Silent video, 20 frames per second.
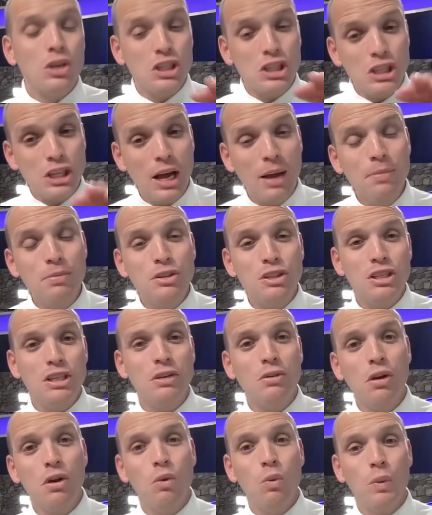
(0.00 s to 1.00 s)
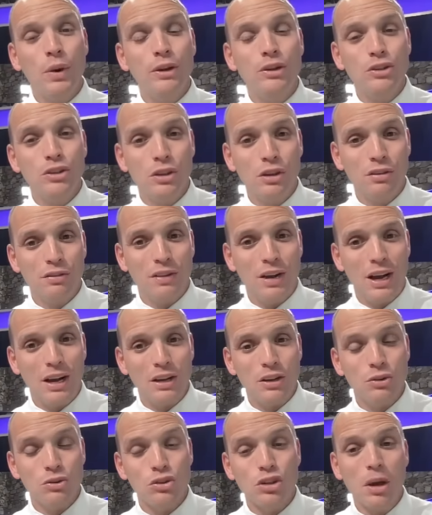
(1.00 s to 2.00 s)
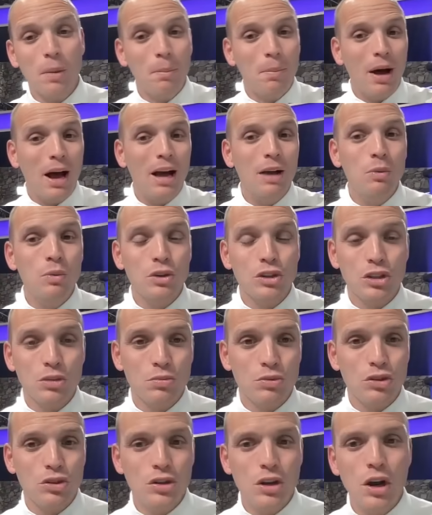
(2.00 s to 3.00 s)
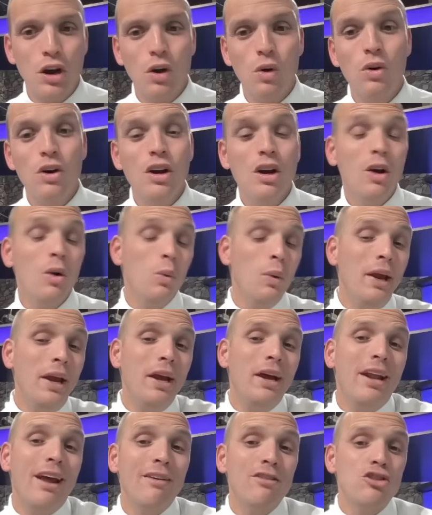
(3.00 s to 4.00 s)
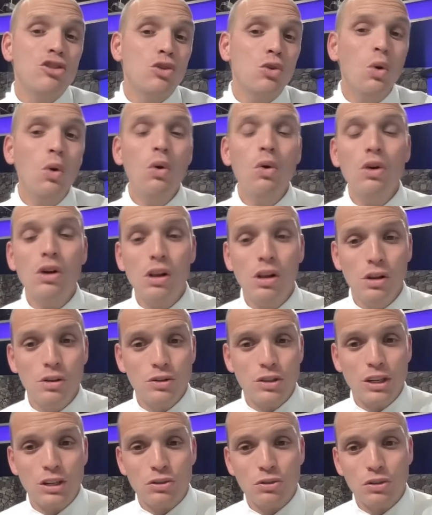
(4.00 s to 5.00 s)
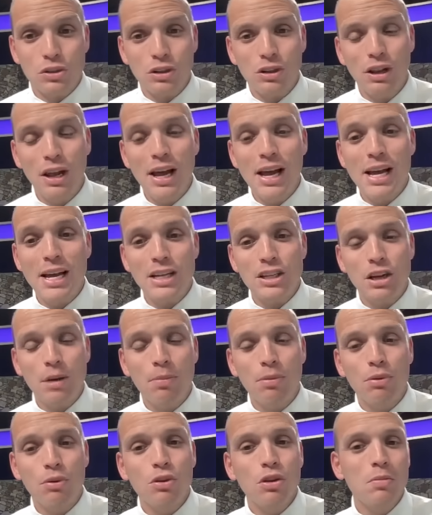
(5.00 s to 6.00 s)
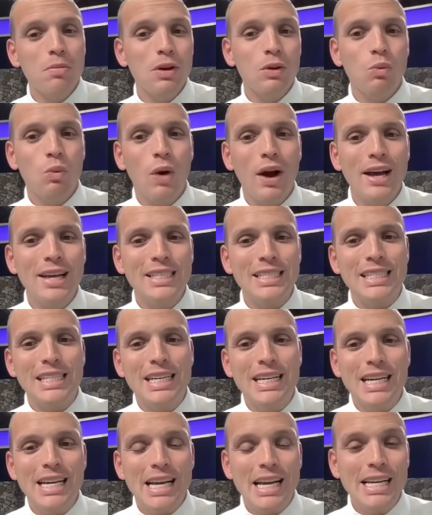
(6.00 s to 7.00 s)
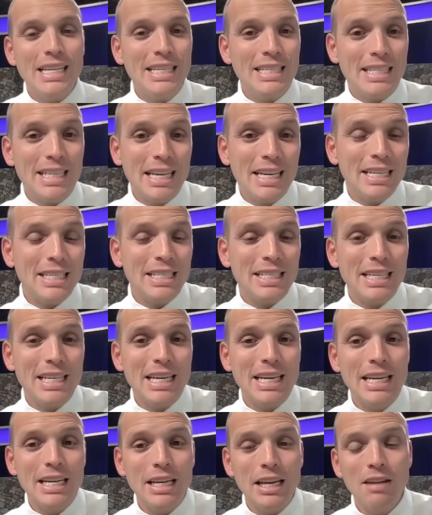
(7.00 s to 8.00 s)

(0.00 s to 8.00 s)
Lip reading: Sub-zero wind chill values combined with some snow, we could have school closings or delays up through the Midwest into Tennessee.